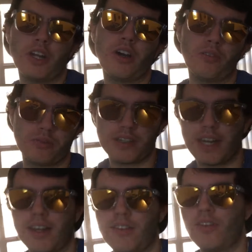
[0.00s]
know,
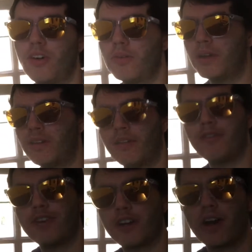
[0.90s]
take it to him
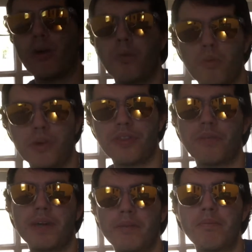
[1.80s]
and figure out what the
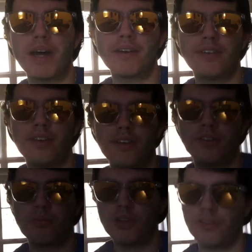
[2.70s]
big mess
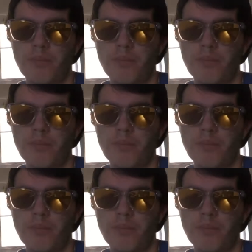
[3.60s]
is, what the